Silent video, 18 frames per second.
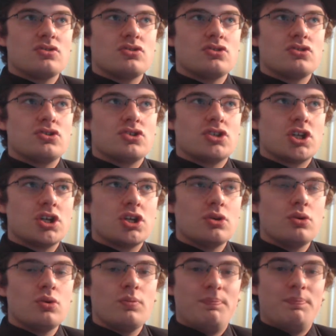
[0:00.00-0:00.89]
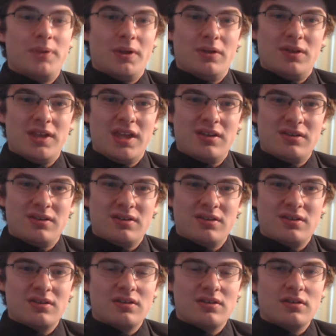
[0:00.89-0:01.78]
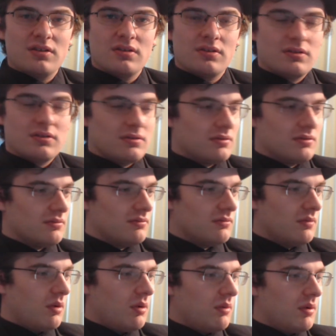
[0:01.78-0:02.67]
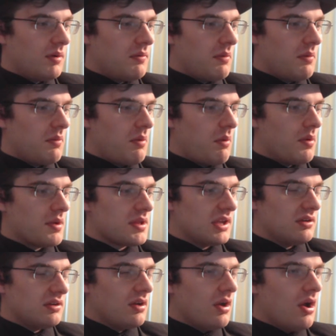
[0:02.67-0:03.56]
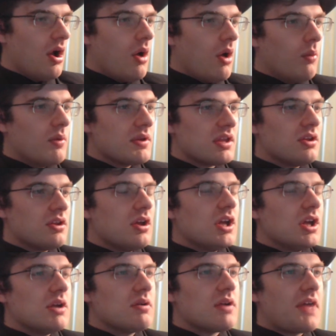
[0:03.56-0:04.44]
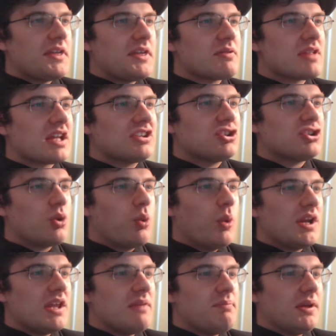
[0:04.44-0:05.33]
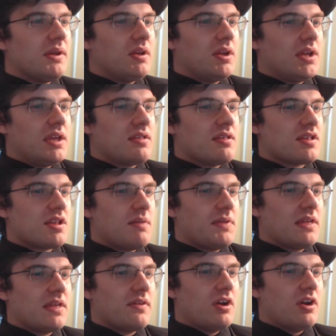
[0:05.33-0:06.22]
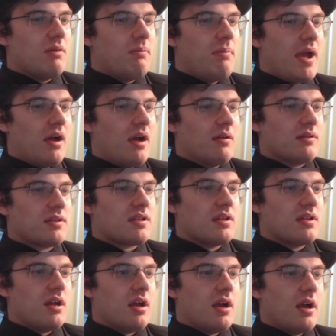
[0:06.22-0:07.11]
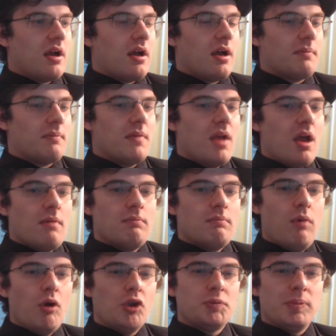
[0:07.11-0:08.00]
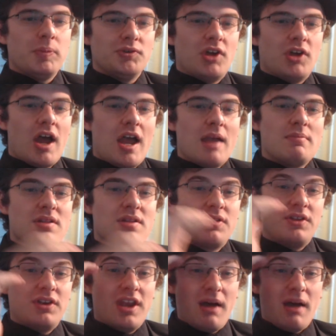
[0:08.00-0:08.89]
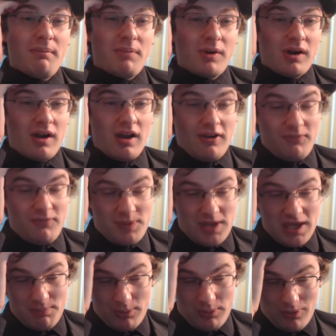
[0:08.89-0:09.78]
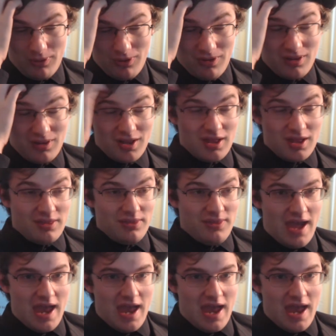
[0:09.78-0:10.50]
2 billion. What was it? I think it was like 20 billion, something thereabouts. Multiple times the number of people that